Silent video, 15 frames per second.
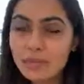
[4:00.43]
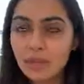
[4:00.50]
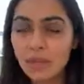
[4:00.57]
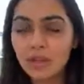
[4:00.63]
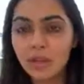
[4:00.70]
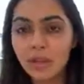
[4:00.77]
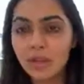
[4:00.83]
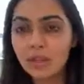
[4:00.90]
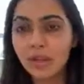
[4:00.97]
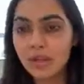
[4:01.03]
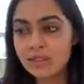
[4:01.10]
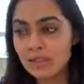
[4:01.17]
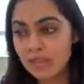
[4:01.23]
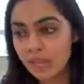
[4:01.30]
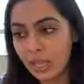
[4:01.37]
start
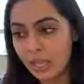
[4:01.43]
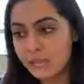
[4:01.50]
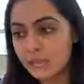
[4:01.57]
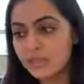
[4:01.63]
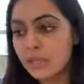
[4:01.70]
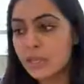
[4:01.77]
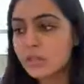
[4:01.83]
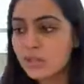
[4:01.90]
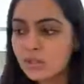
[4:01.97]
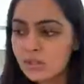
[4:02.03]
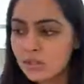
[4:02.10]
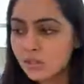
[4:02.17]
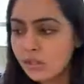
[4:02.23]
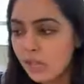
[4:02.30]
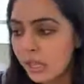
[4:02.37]
recognizing names, but it does
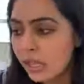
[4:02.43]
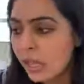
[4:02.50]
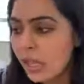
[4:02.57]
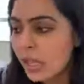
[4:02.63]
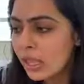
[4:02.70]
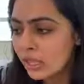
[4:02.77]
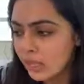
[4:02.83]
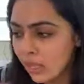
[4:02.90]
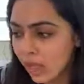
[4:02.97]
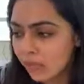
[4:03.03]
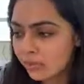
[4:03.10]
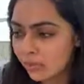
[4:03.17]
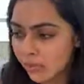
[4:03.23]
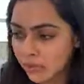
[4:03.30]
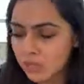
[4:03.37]
look like they have a
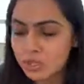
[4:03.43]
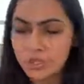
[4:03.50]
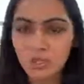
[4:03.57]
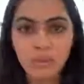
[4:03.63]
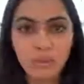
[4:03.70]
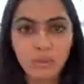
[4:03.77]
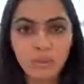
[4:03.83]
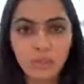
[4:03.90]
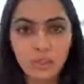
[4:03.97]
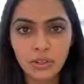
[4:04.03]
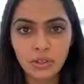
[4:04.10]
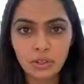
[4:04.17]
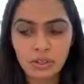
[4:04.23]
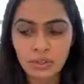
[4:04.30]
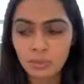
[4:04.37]
lot of turnover in
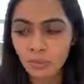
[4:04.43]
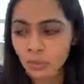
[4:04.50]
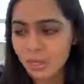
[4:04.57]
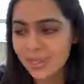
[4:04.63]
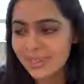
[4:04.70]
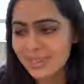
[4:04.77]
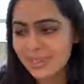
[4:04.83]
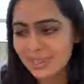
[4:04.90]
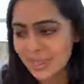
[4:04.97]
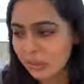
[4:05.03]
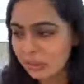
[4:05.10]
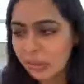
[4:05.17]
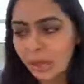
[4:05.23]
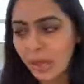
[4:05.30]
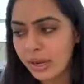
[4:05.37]
their support, because I see a
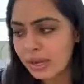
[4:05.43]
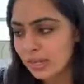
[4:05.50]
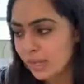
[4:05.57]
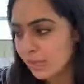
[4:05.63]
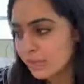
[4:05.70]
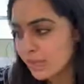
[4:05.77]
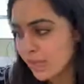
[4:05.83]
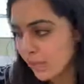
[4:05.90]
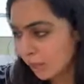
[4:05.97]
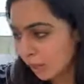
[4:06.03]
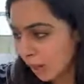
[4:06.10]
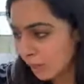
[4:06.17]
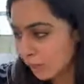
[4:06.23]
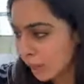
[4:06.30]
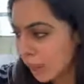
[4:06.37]
lot of names that
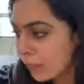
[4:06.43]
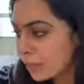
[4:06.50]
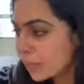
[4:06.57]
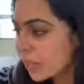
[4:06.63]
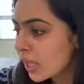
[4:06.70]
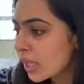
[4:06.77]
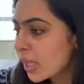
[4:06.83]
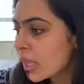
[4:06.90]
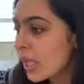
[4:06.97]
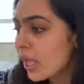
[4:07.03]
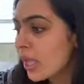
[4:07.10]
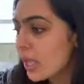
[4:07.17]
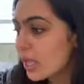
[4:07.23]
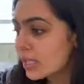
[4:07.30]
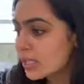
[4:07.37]
pop up.
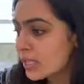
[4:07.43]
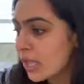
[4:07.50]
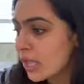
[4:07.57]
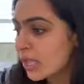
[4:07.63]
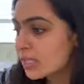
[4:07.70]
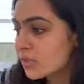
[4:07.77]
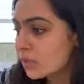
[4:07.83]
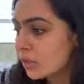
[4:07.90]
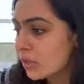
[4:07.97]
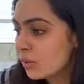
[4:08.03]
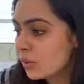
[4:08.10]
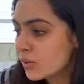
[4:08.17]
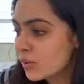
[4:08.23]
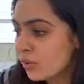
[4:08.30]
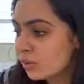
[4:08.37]
It says, we
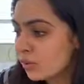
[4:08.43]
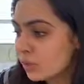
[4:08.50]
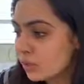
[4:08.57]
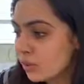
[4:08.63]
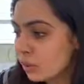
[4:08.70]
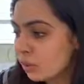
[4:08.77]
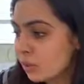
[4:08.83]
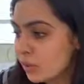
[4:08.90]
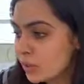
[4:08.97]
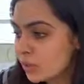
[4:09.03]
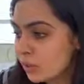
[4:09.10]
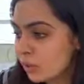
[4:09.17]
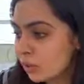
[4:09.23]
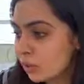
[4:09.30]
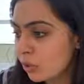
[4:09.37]
resolved your
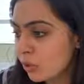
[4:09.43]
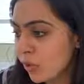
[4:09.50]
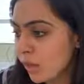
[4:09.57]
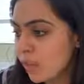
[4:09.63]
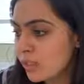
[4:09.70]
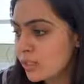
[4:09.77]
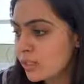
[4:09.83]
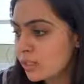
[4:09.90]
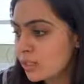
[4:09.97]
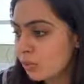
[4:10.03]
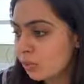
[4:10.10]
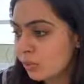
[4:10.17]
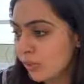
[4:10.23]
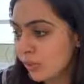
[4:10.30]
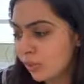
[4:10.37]
reimbursement request
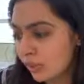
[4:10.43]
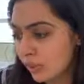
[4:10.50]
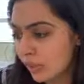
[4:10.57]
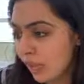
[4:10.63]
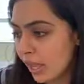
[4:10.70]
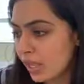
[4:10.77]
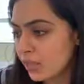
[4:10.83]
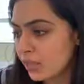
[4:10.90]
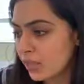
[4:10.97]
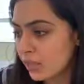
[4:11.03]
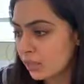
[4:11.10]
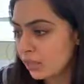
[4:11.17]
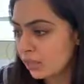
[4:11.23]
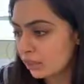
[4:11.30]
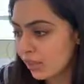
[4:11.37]
with the guest
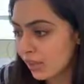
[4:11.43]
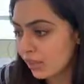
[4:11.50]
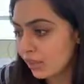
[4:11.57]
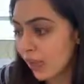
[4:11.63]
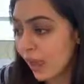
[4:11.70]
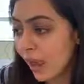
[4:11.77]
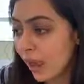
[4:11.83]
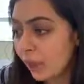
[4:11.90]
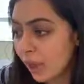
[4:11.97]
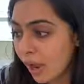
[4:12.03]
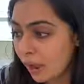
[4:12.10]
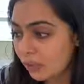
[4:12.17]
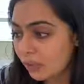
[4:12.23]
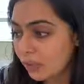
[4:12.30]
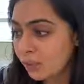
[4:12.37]
in your favor.
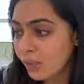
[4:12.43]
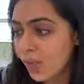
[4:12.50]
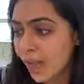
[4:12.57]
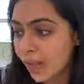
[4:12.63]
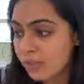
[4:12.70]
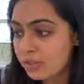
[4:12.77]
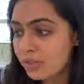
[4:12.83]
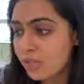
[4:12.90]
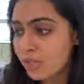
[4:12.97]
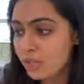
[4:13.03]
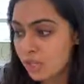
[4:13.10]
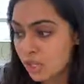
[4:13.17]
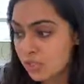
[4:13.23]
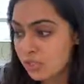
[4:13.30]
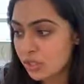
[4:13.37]
However, we had to
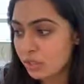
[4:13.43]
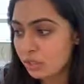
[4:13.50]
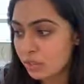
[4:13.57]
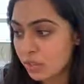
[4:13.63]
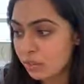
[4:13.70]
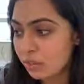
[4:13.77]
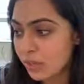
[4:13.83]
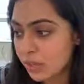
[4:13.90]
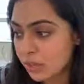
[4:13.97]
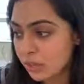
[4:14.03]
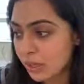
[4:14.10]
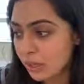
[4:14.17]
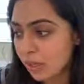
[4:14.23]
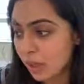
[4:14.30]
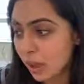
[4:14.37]
adjust your
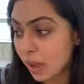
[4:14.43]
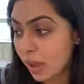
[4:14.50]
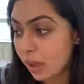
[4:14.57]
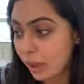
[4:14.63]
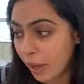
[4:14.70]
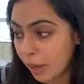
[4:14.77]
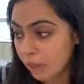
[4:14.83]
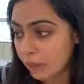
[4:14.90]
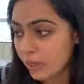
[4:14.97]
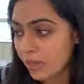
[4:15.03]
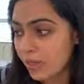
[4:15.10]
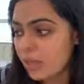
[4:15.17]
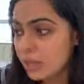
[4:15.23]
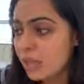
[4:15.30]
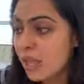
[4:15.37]
reimbursement amount
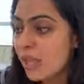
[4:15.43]
because